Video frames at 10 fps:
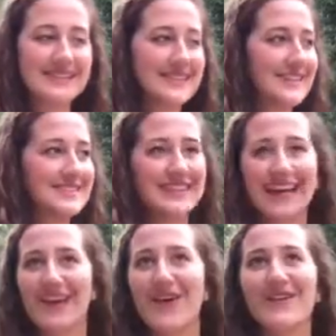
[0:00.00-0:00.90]
seriously,
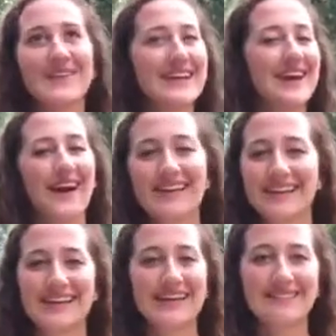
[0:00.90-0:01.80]
like, only God
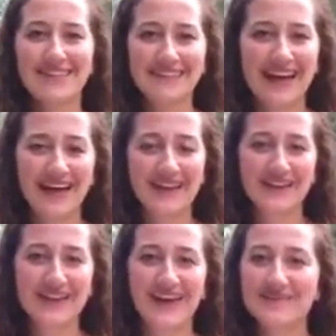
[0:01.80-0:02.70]
can give you that.
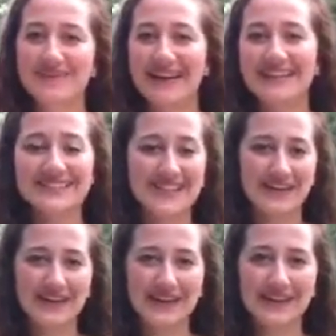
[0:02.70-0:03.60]
God made us
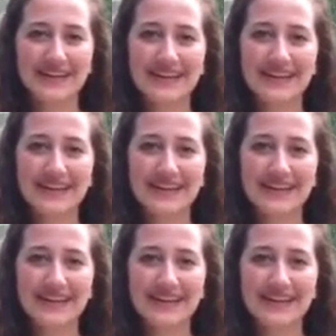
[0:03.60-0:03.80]
that way.